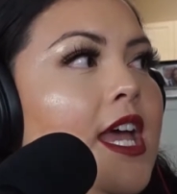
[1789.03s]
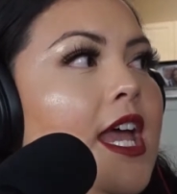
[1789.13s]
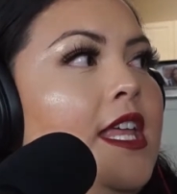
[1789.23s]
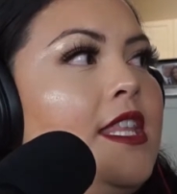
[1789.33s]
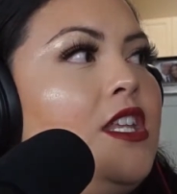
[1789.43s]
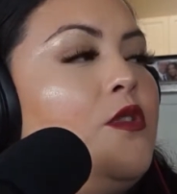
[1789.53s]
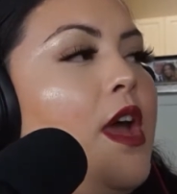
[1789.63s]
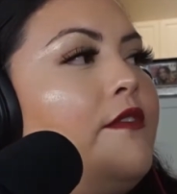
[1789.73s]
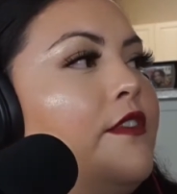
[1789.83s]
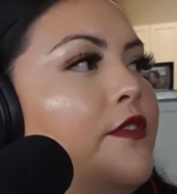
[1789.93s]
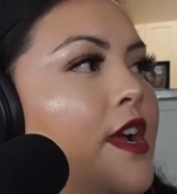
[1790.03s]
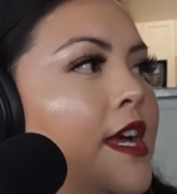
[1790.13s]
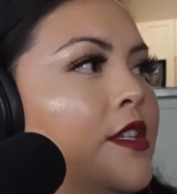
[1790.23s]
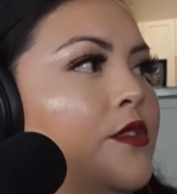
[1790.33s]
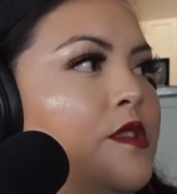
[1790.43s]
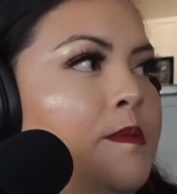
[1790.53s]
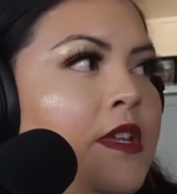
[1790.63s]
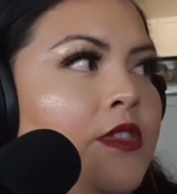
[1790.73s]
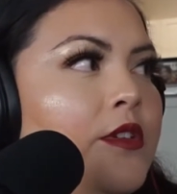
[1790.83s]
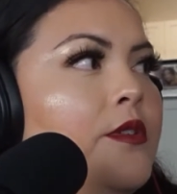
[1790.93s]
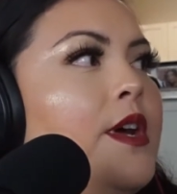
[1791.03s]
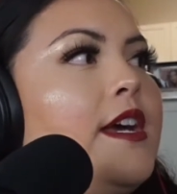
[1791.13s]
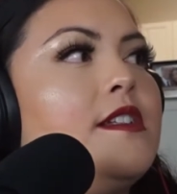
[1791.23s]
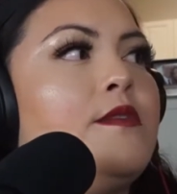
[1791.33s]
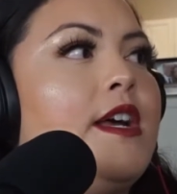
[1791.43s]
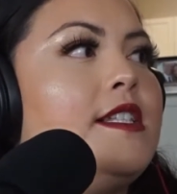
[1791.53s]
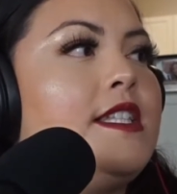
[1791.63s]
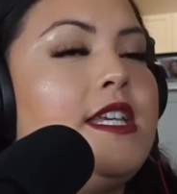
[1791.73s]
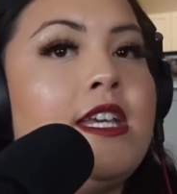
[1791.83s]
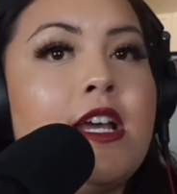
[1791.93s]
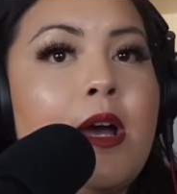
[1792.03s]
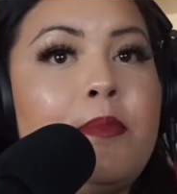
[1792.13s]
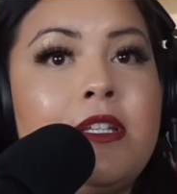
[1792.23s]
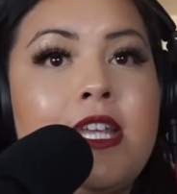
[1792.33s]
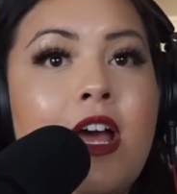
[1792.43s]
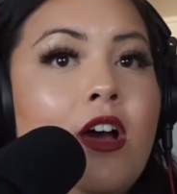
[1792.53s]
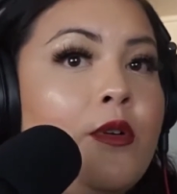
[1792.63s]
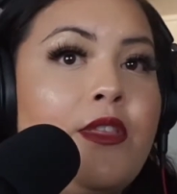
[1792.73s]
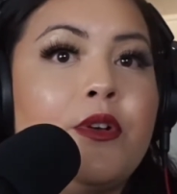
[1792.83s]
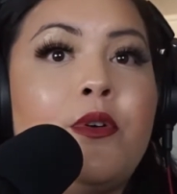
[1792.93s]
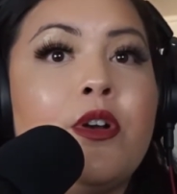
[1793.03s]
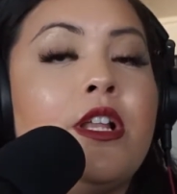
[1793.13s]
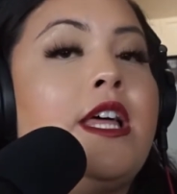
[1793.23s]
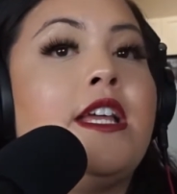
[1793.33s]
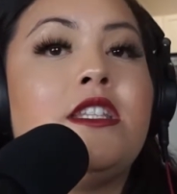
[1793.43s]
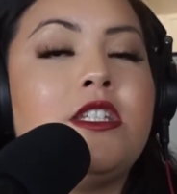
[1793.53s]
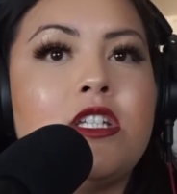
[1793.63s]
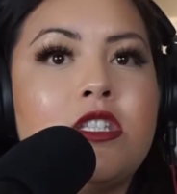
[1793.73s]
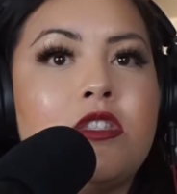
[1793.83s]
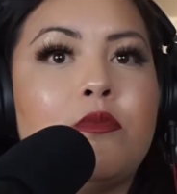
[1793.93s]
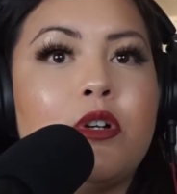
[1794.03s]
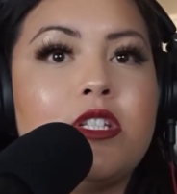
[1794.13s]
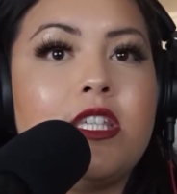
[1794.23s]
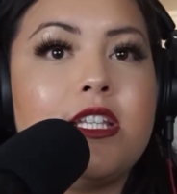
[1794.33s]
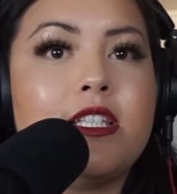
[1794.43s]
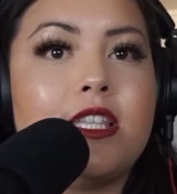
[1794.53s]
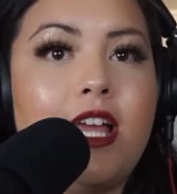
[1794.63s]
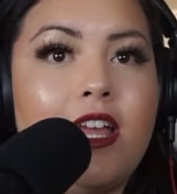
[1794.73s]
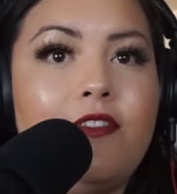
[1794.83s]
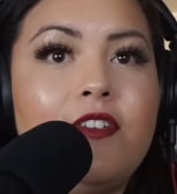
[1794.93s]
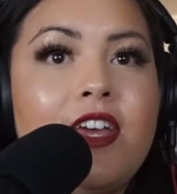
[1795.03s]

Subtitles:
And then you have a friend who's been through XYZ, up and down, around the corner, like just the worst things in life,